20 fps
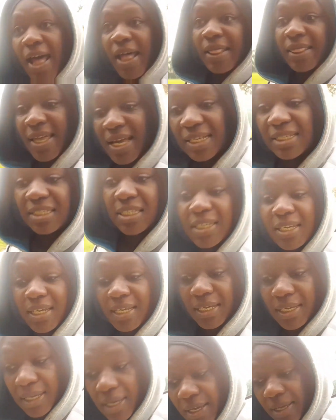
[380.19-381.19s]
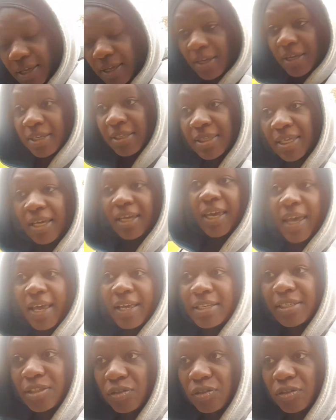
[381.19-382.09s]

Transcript: that's in the case,